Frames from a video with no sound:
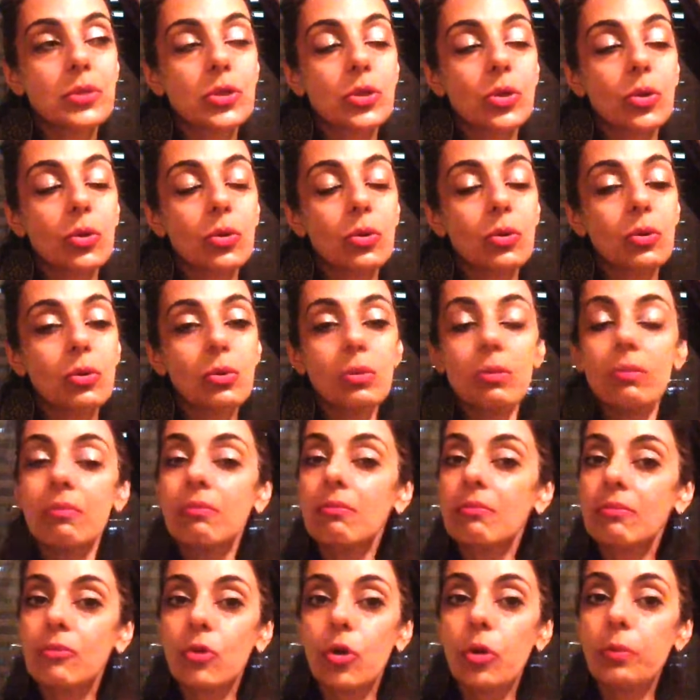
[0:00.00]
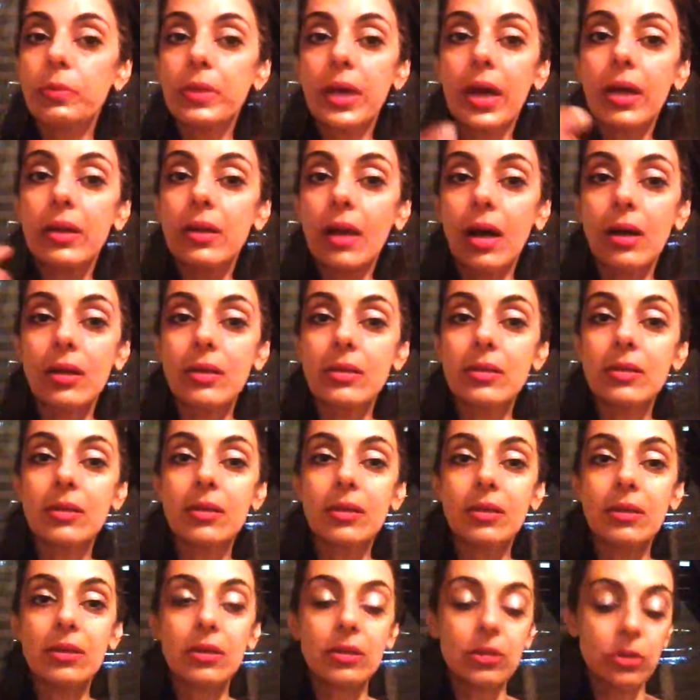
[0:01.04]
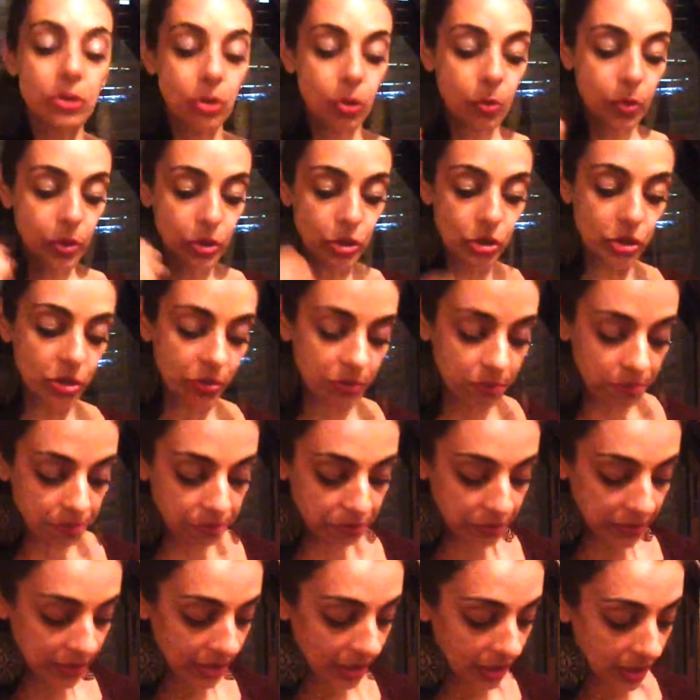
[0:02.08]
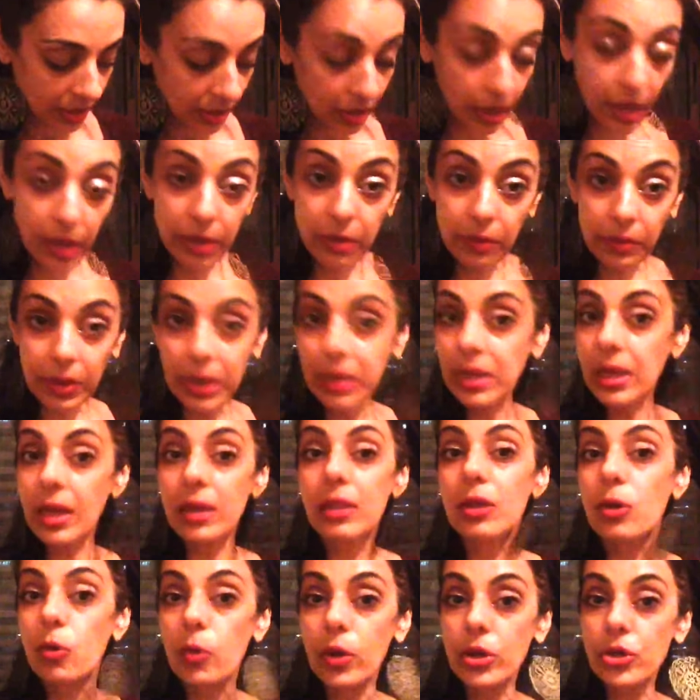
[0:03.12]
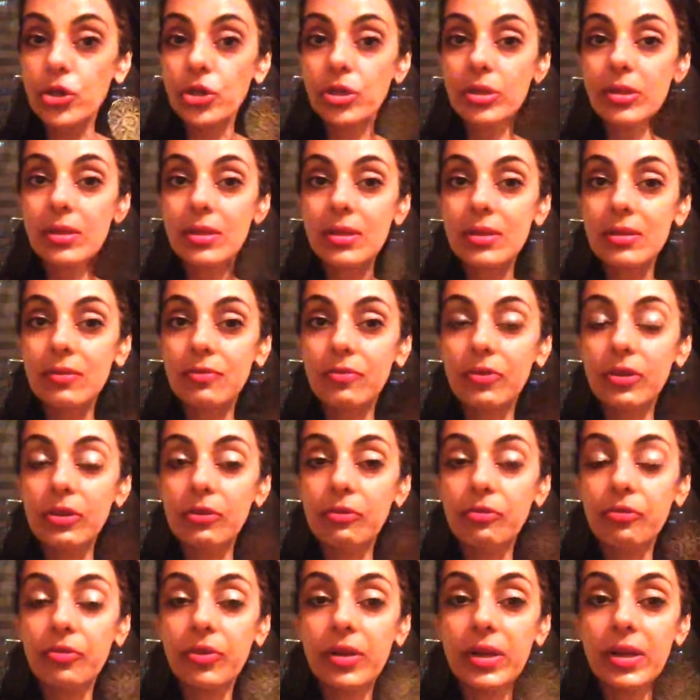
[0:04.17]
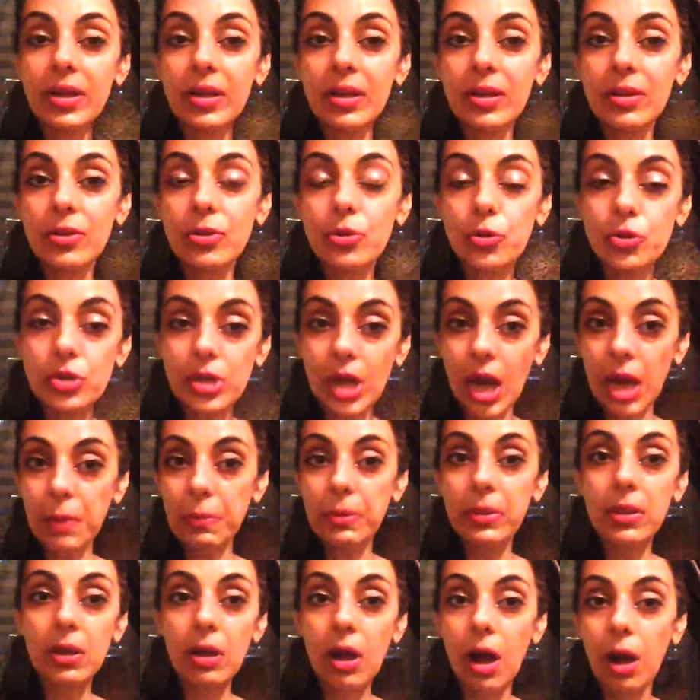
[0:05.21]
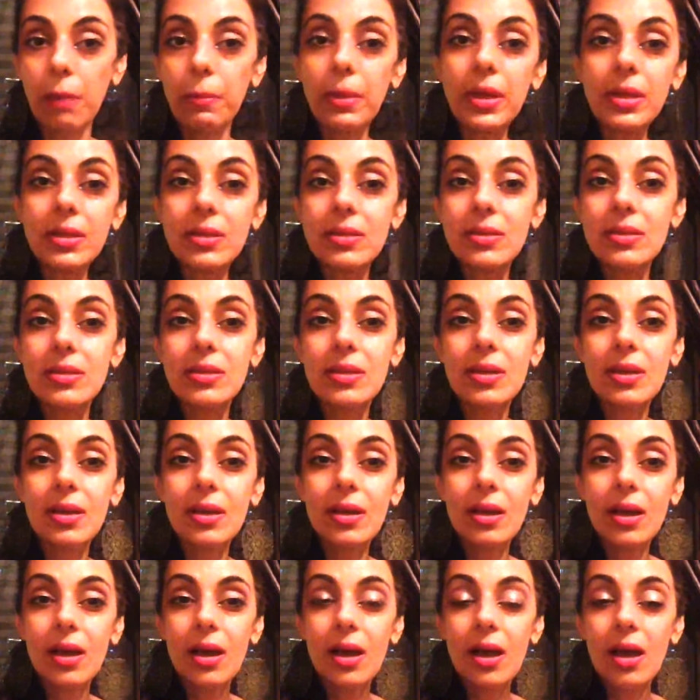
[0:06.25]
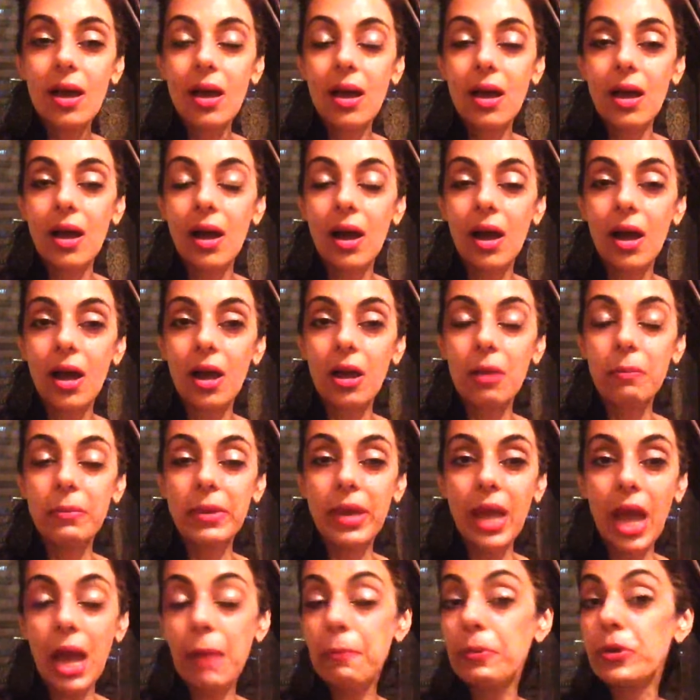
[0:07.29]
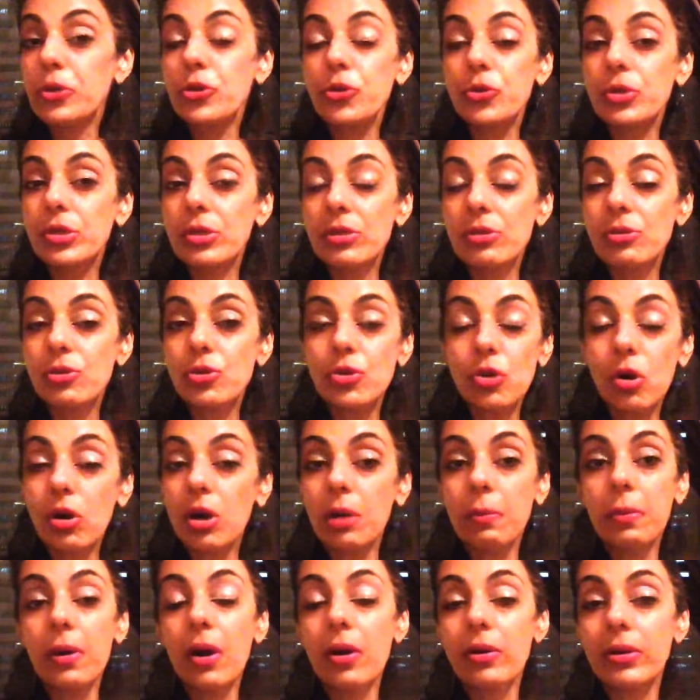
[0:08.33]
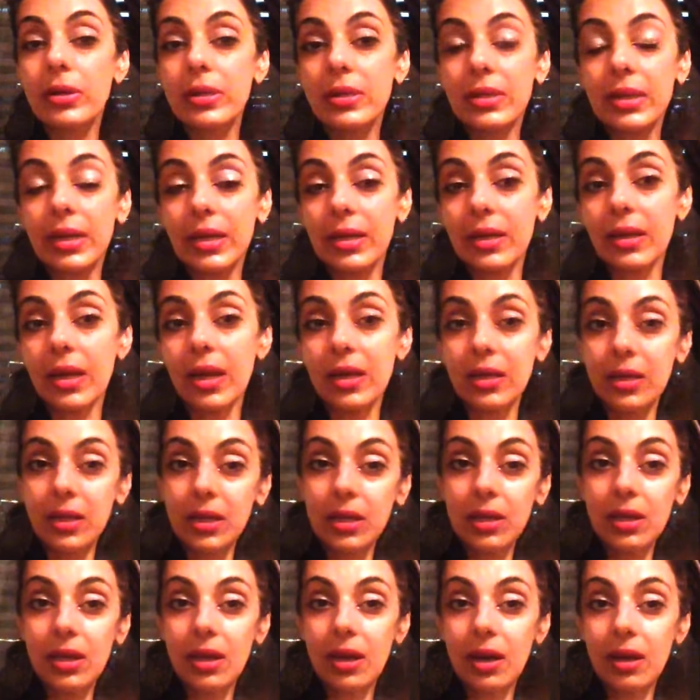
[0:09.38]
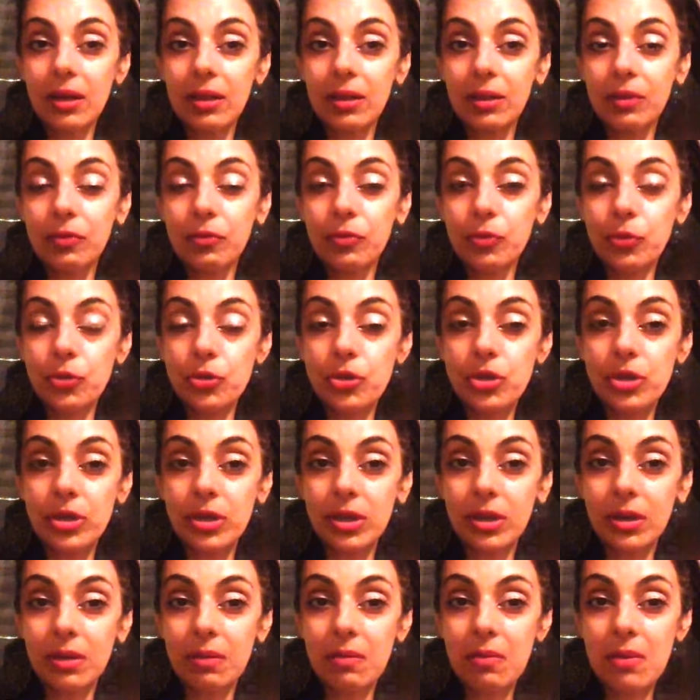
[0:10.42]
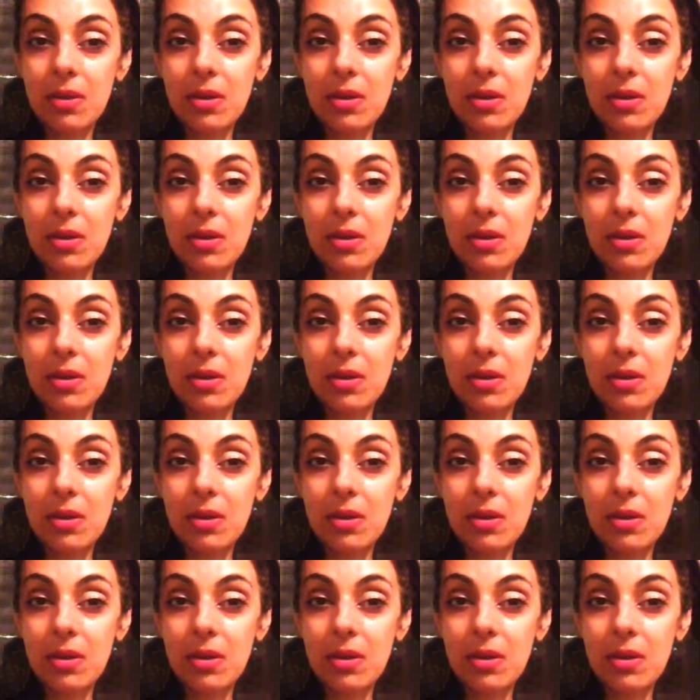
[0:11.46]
So hope that answers your question. And if any other questions, feel free to type in the comments. I'll be happy to talk about it in any other future